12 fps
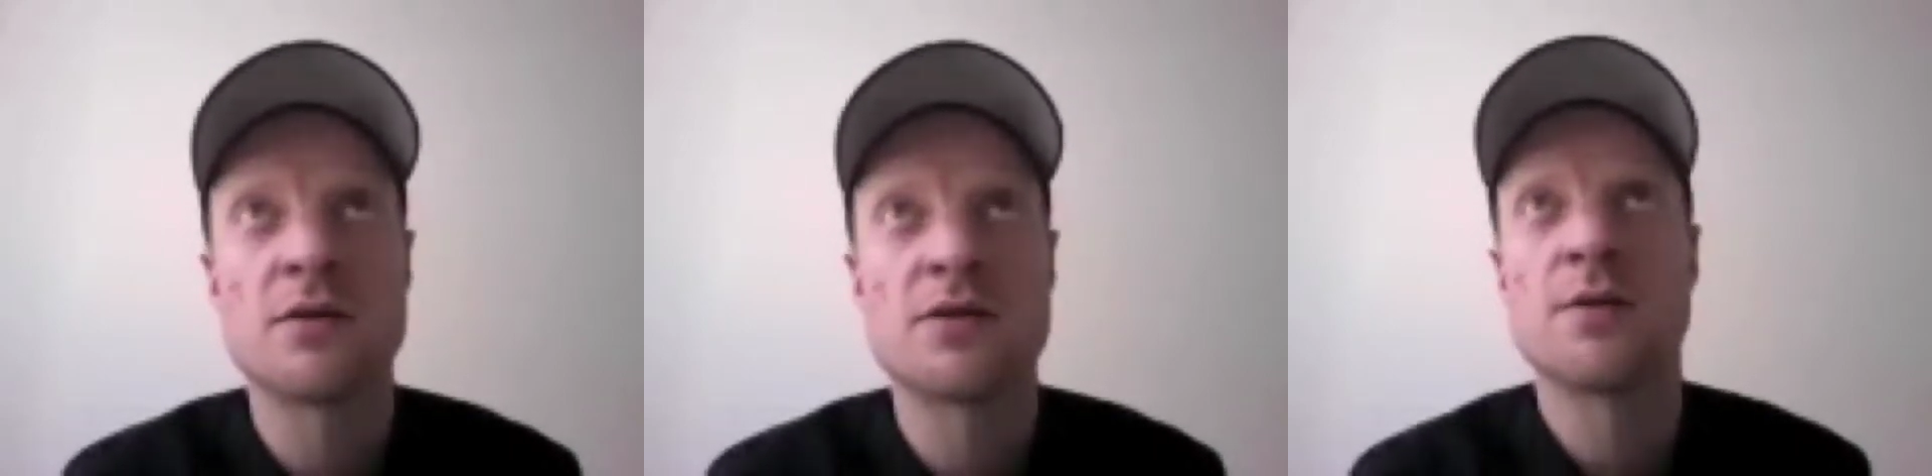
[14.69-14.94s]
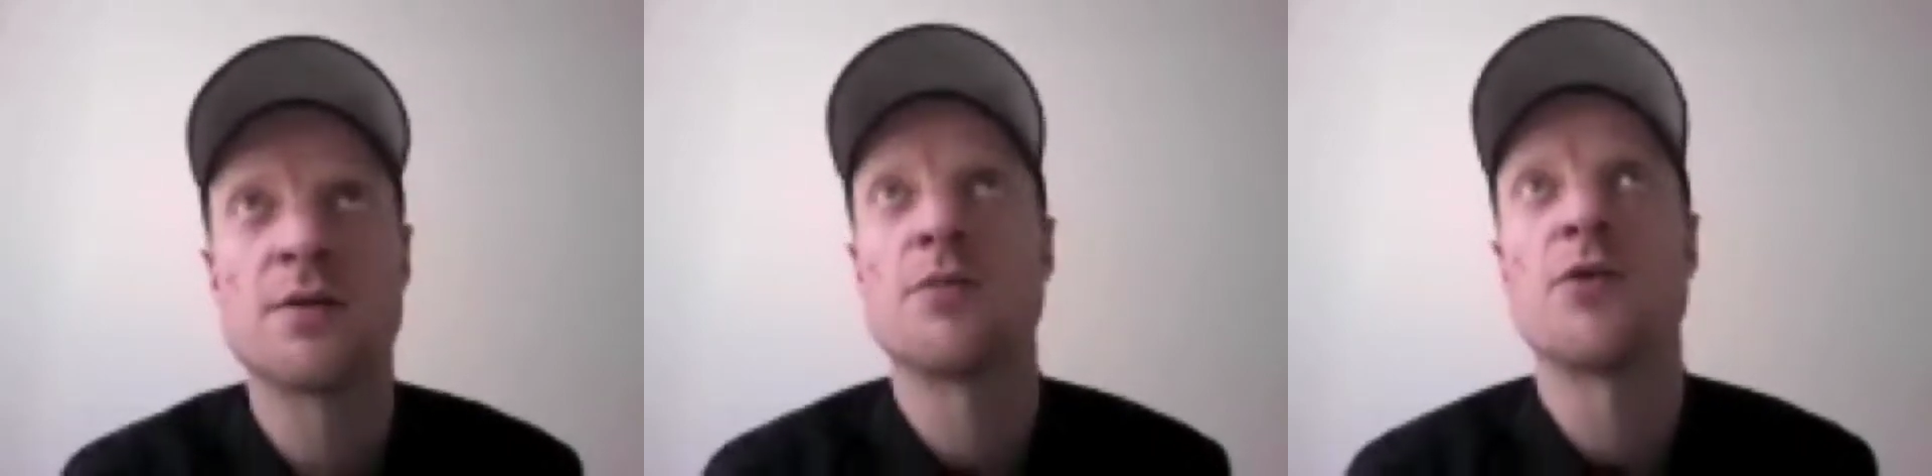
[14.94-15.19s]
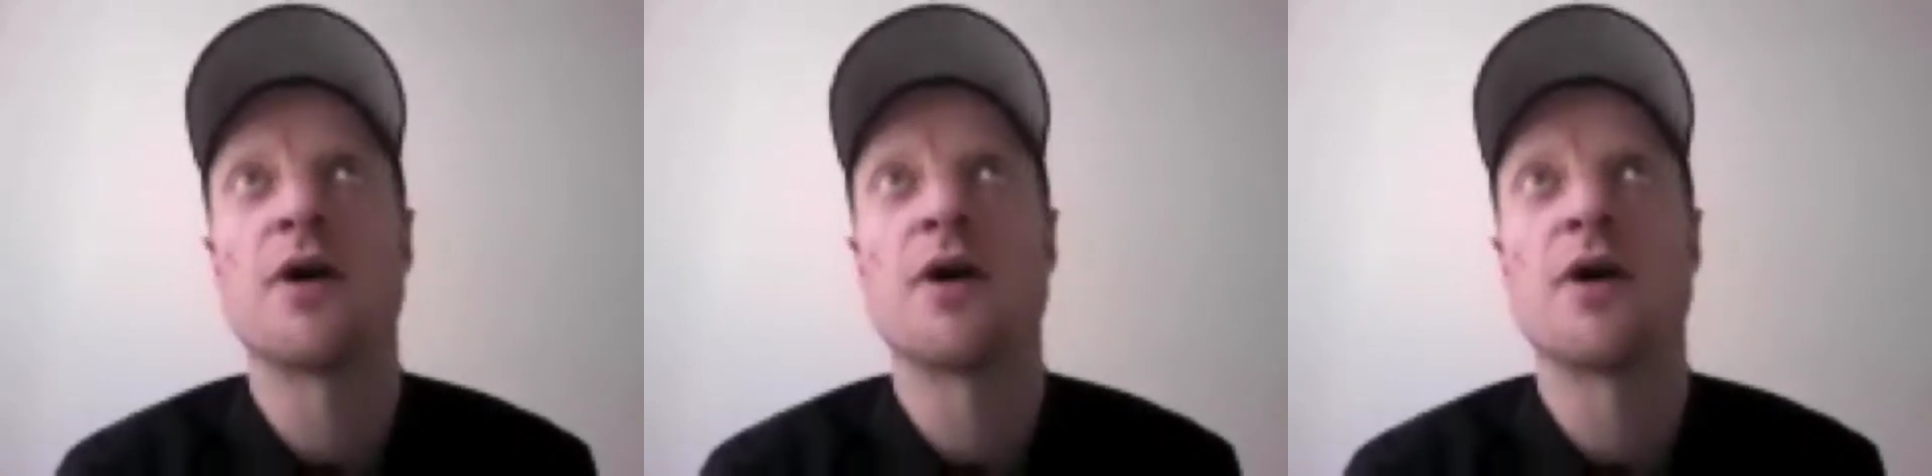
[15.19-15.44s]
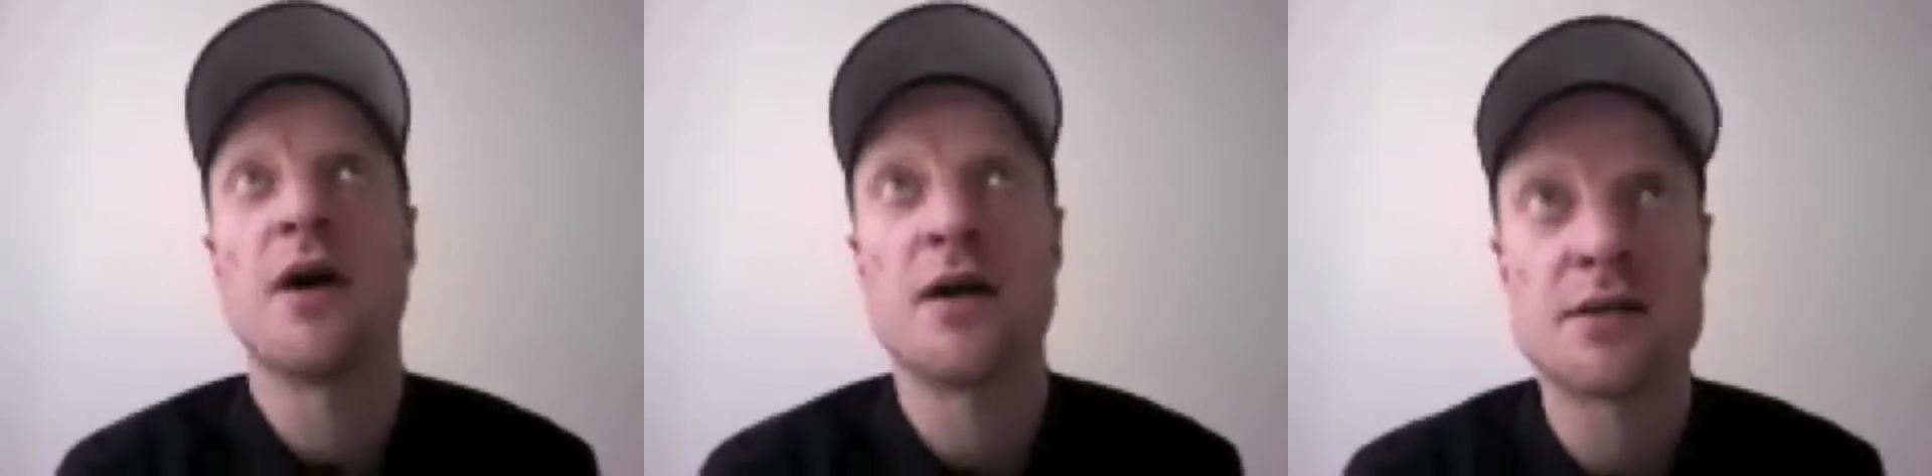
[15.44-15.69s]
Contemporary
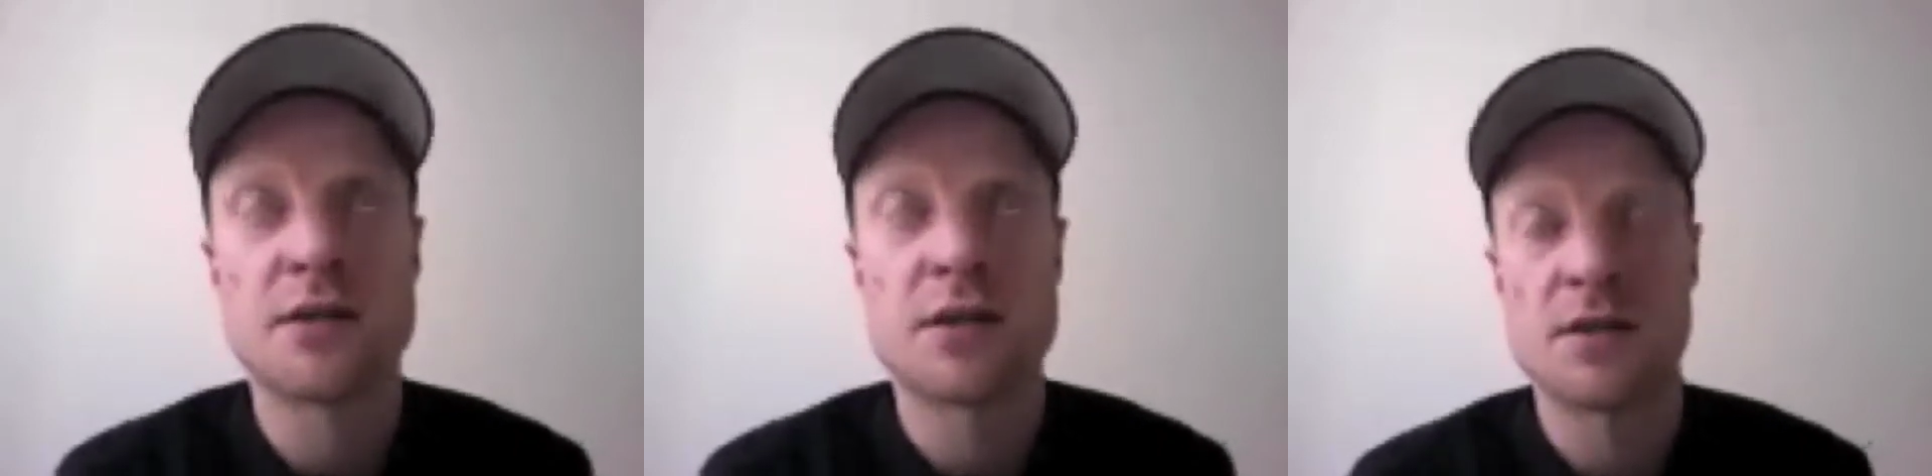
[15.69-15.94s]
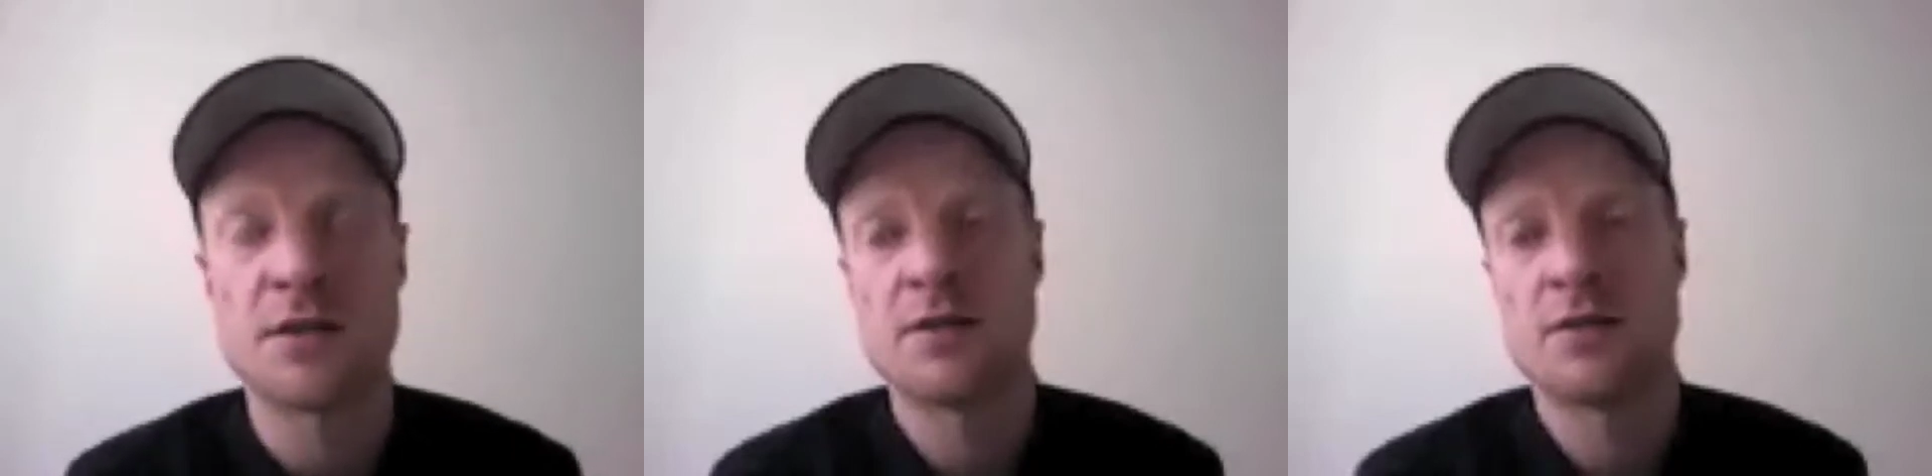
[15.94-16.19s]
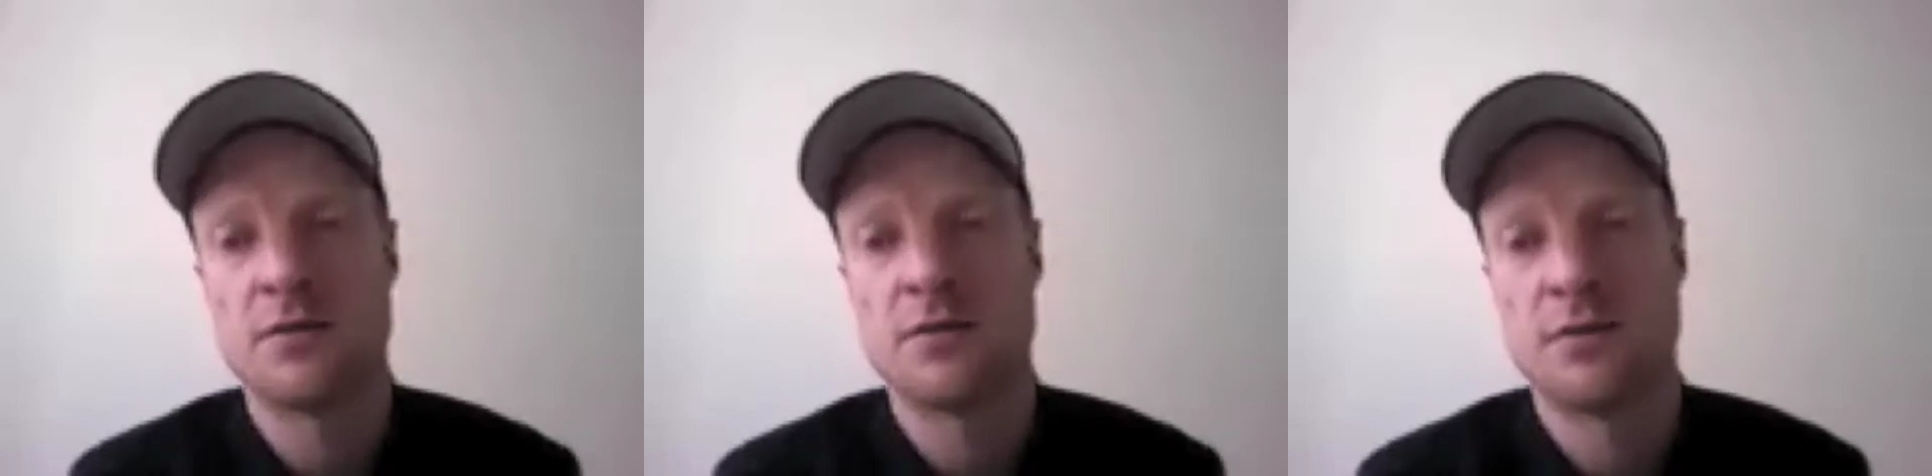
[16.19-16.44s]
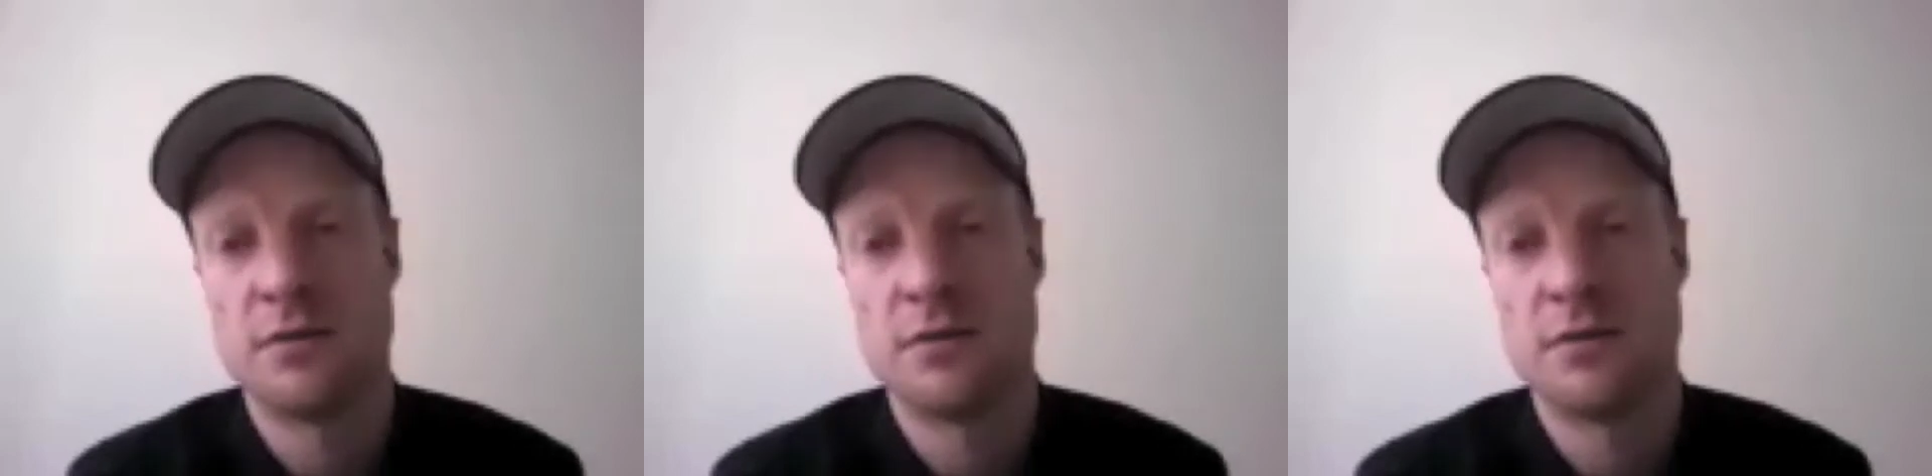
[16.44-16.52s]
Art Center.